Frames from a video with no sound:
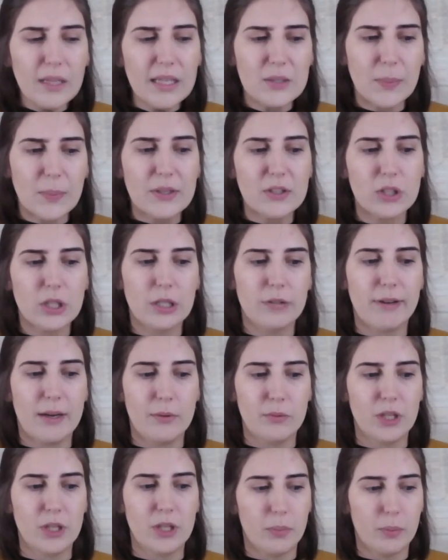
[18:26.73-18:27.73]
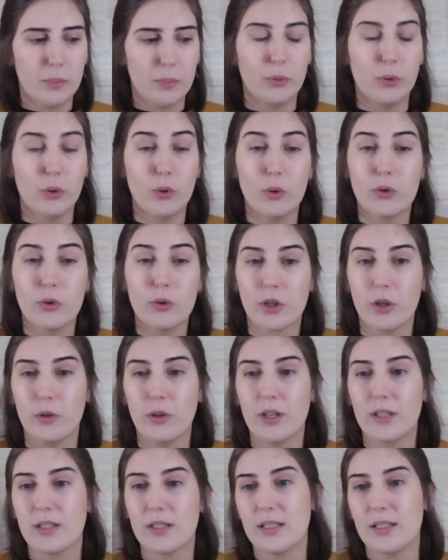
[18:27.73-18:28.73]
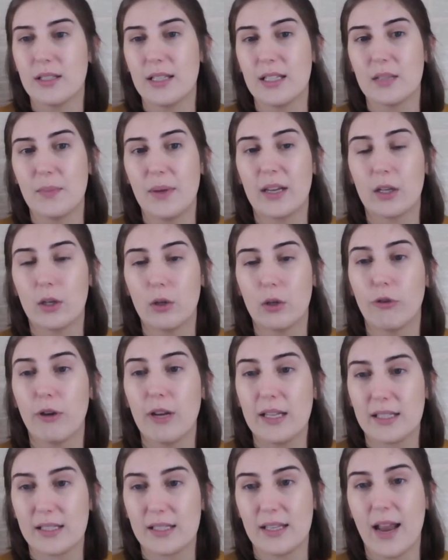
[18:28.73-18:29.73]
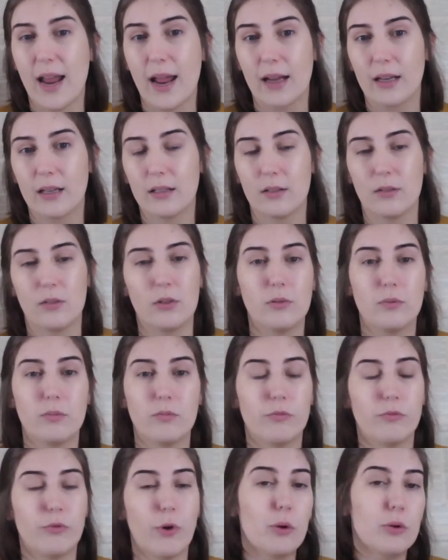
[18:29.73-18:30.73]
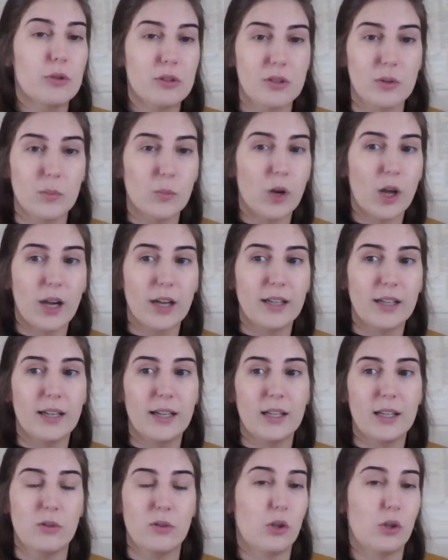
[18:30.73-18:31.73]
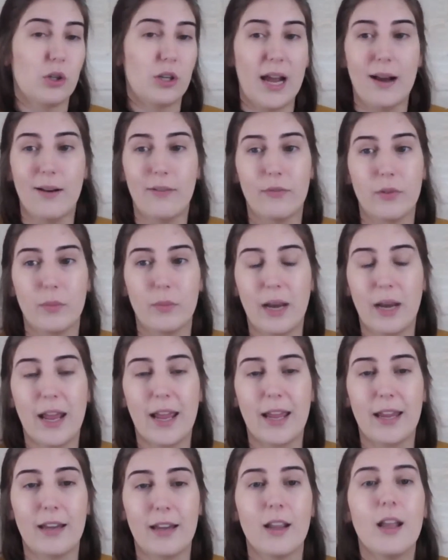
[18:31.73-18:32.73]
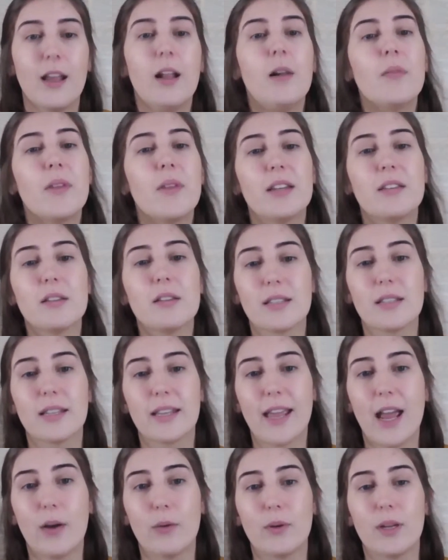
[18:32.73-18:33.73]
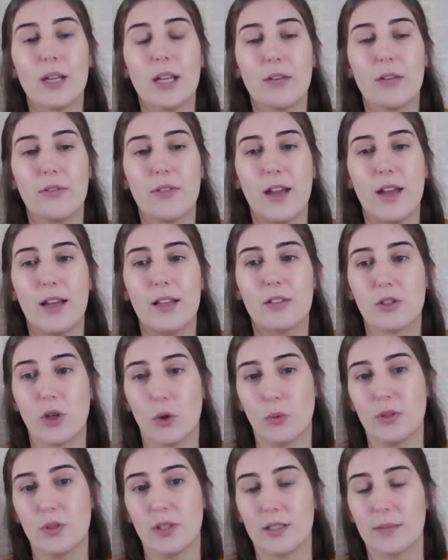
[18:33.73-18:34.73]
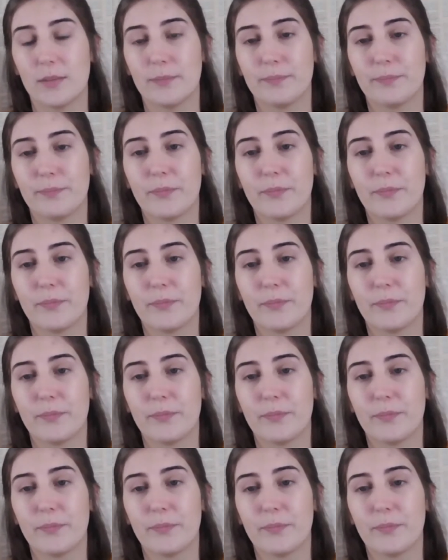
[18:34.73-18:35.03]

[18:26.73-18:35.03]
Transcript: especially ground up, but also nuts and seeds make a great snack. You roast them lightly, you can have them plain. It doesn't count if they're salted.